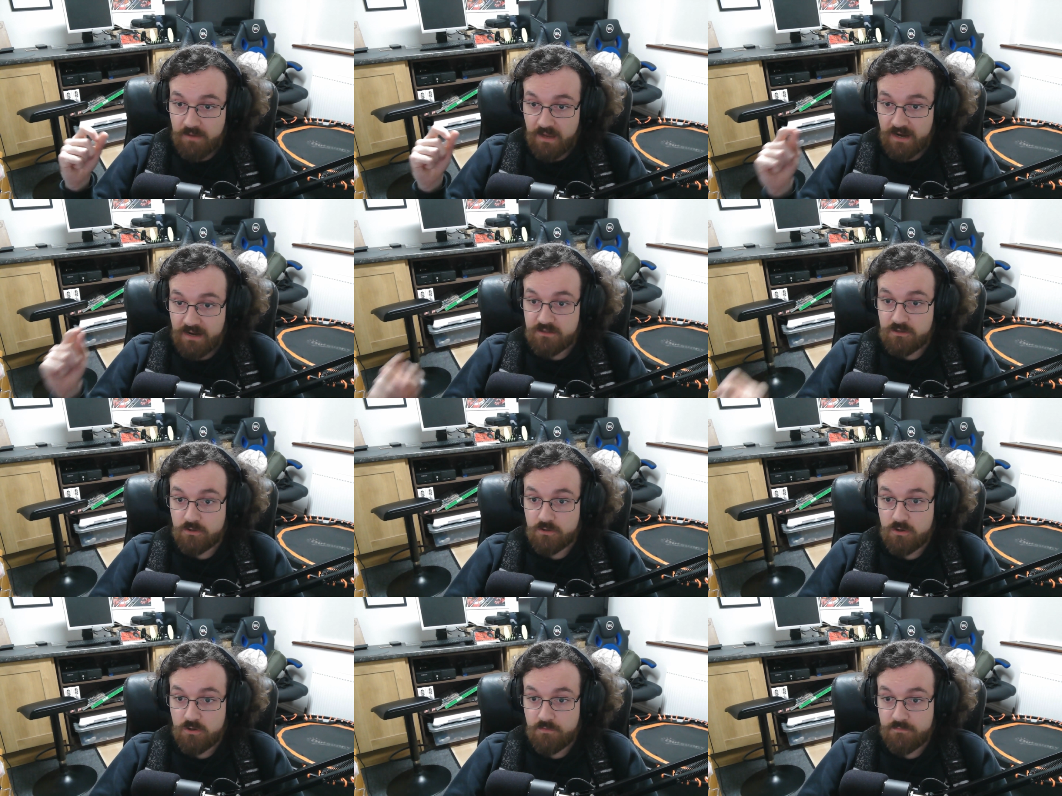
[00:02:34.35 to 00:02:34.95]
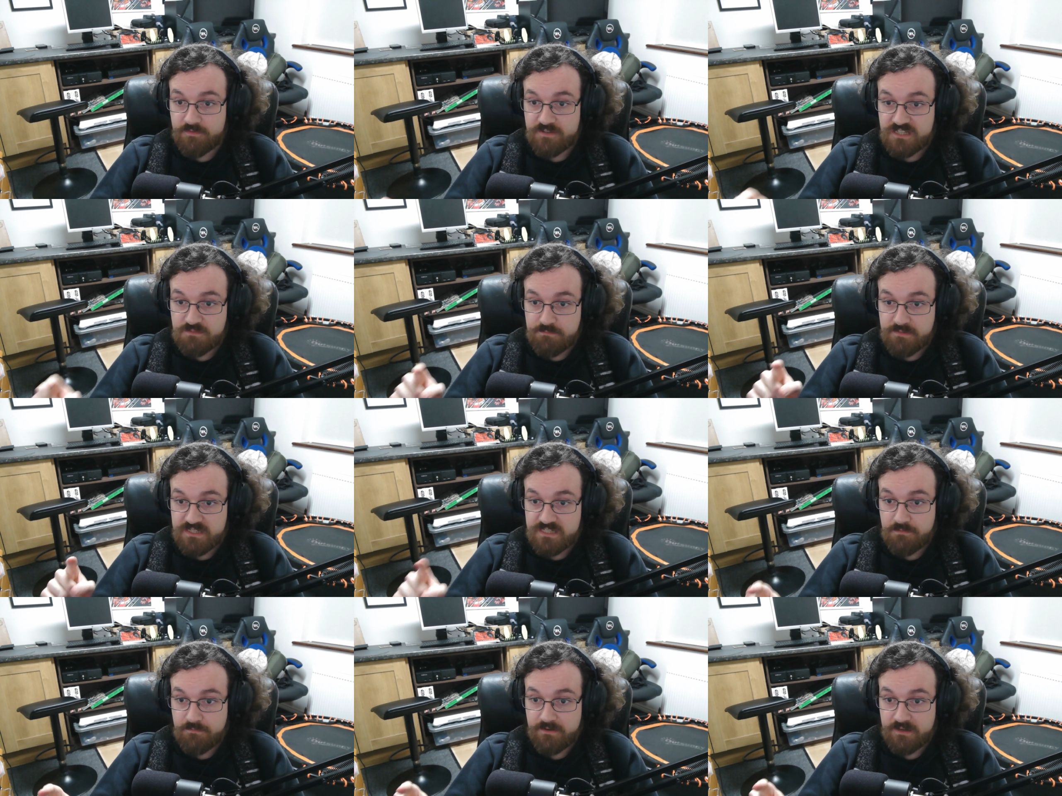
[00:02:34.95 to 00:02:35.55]
and I don't know if it's
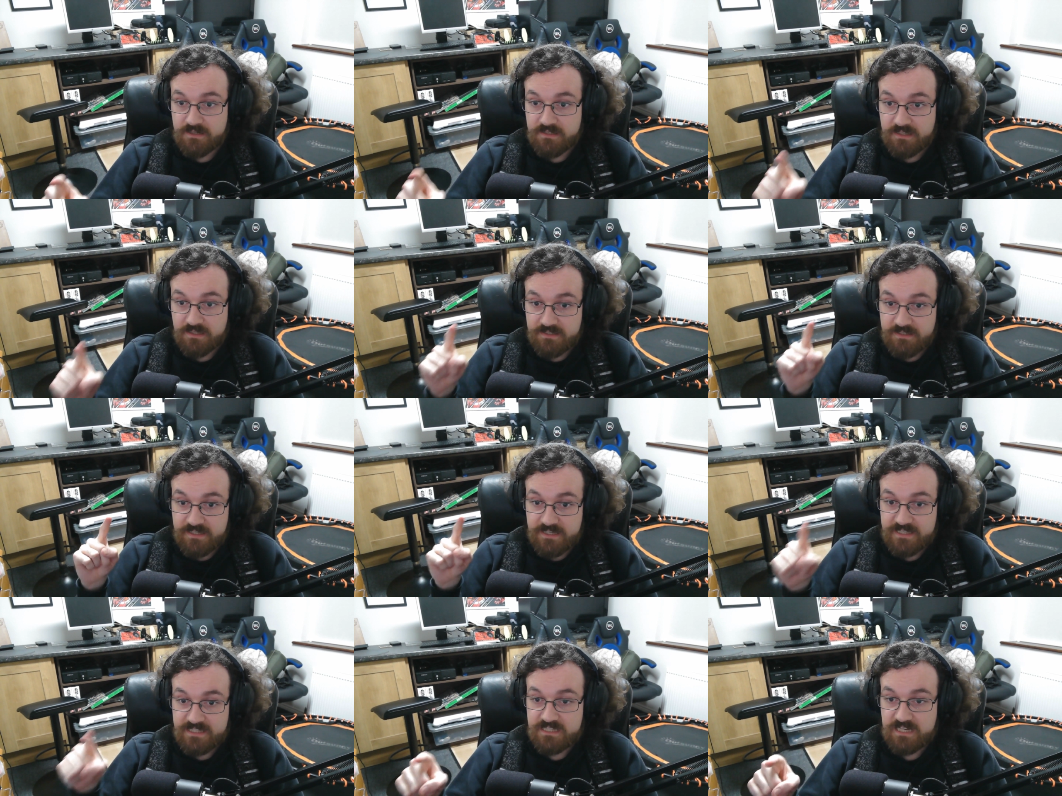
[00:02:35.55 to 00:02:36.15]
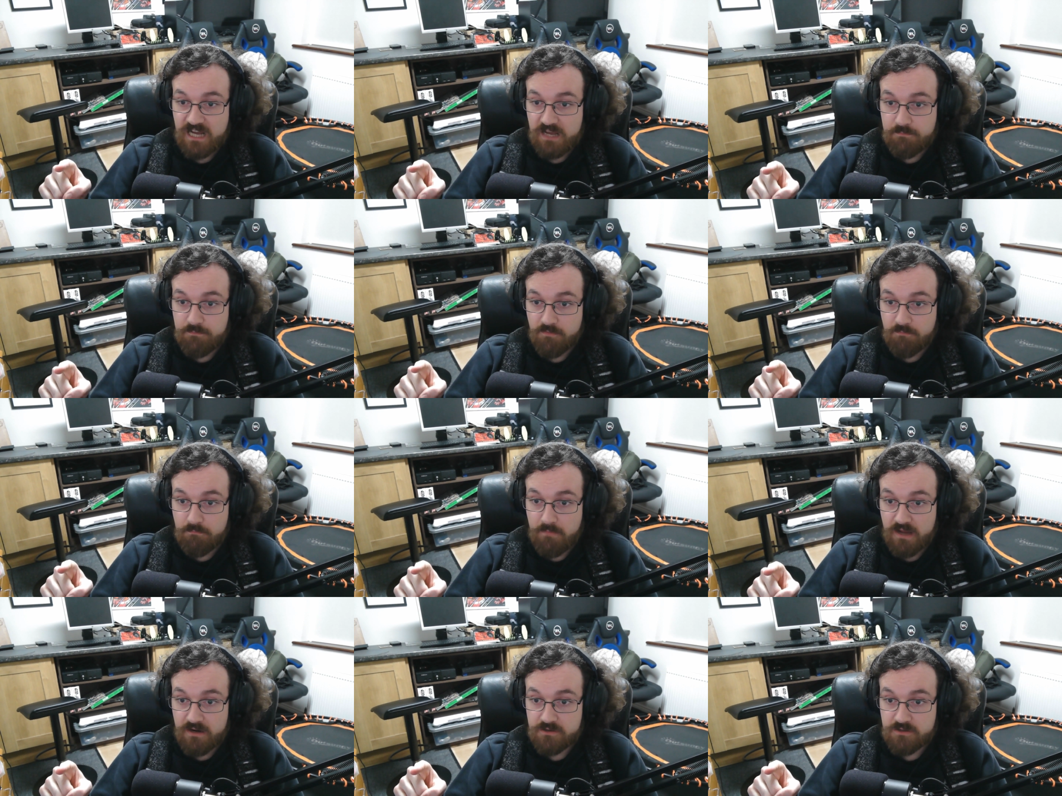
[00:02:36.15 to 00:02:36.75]
specific to this type of
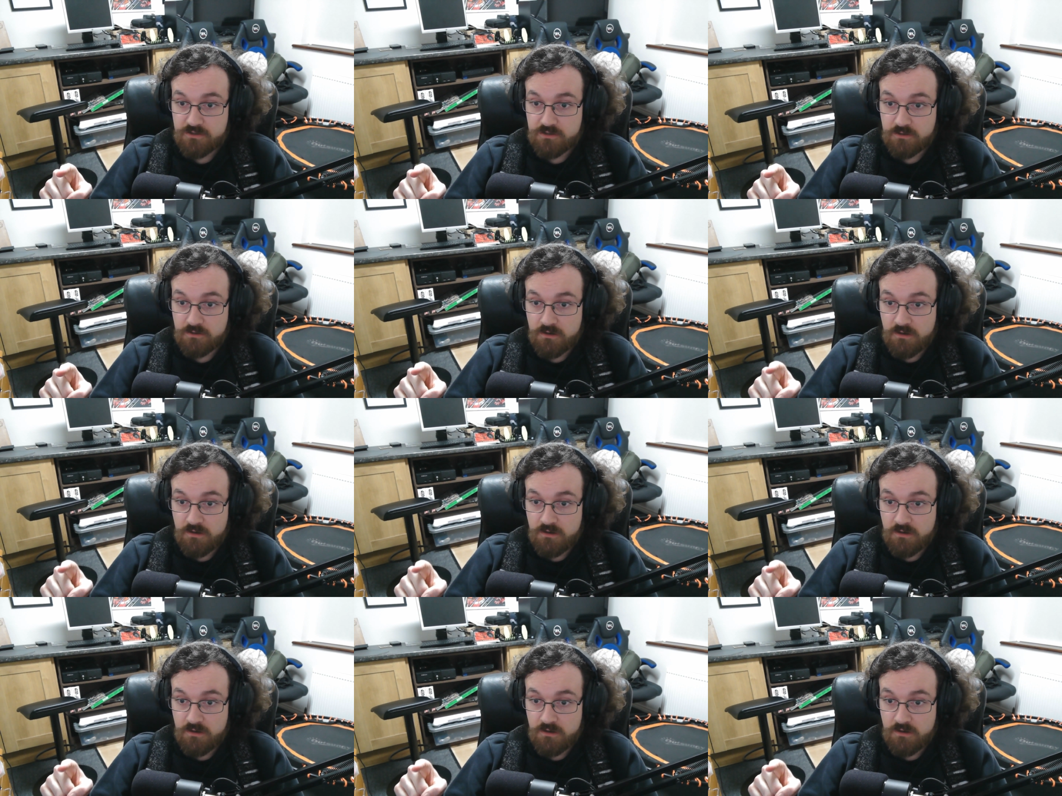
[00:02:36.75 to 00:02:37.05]
monitor,